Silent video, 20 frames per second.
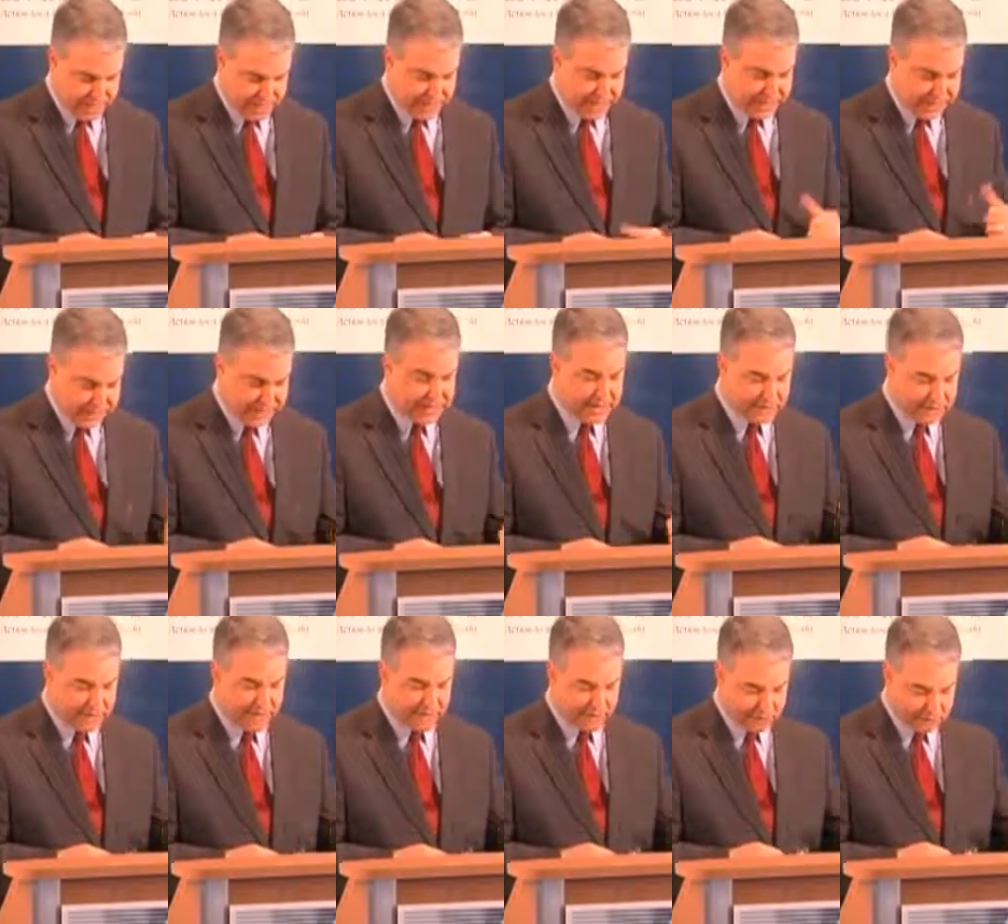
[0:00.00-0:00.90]
And in
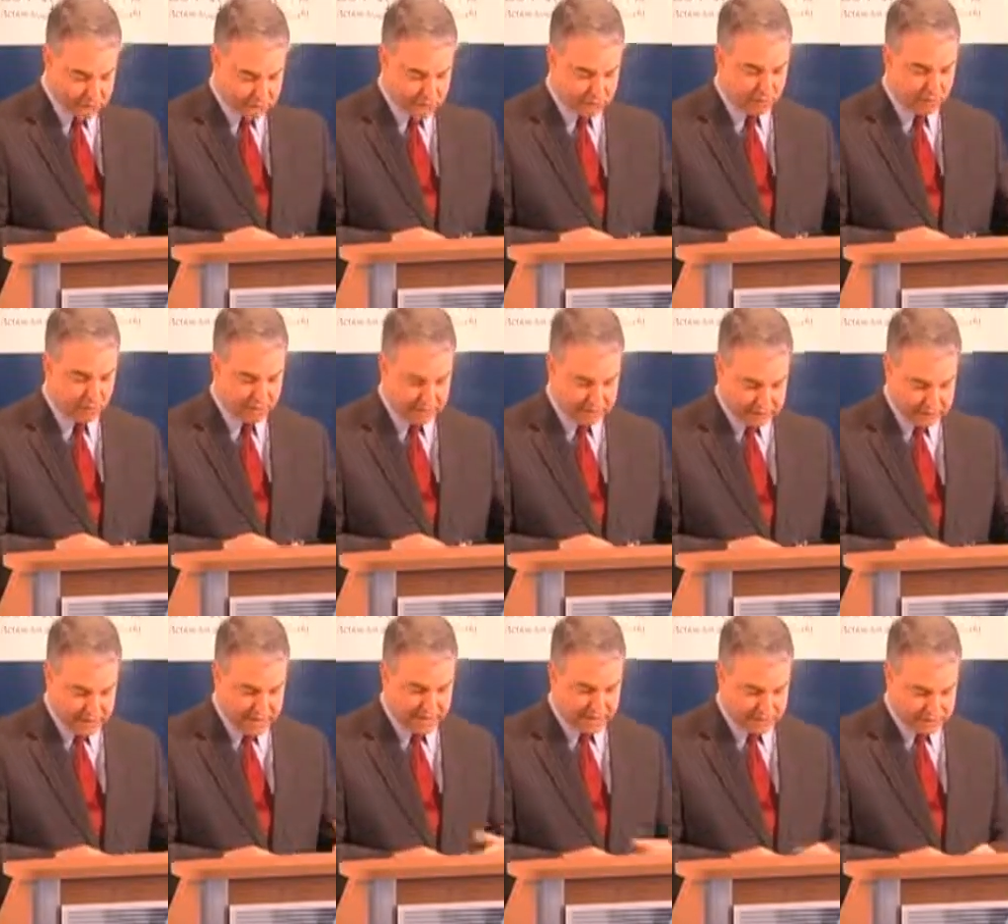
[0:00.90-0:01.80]
his inaugural
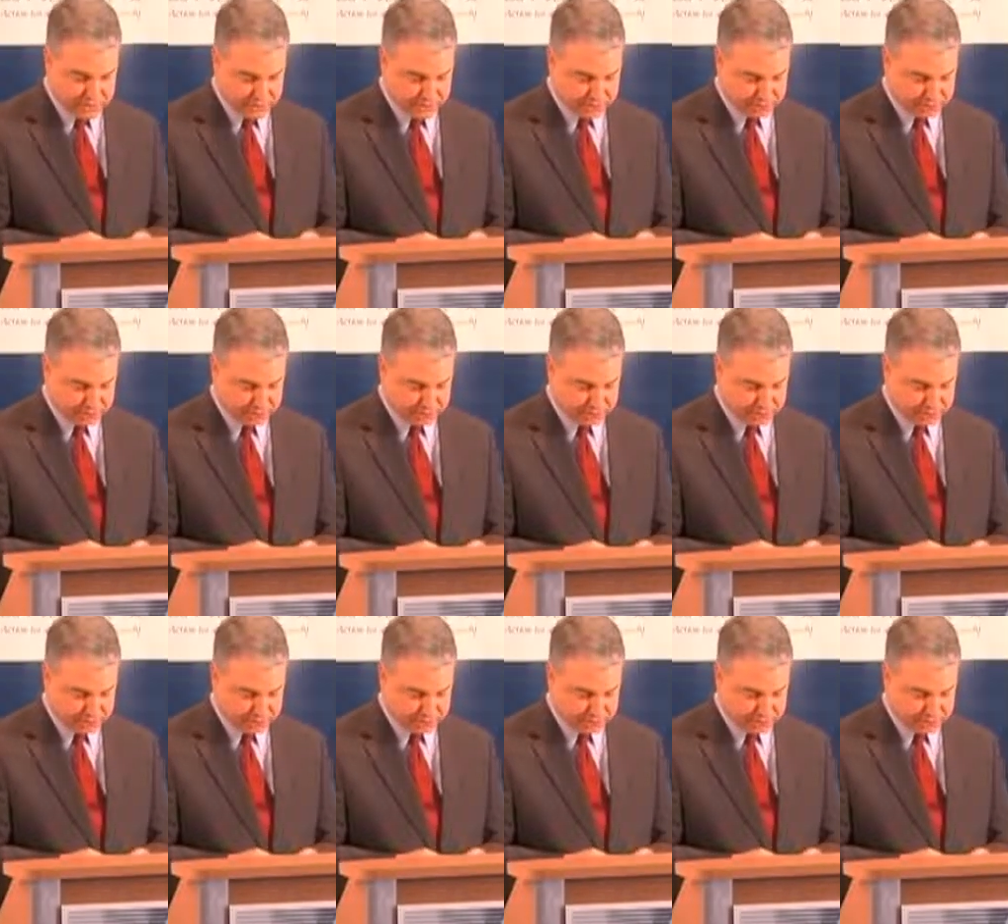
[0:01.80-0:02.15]
address,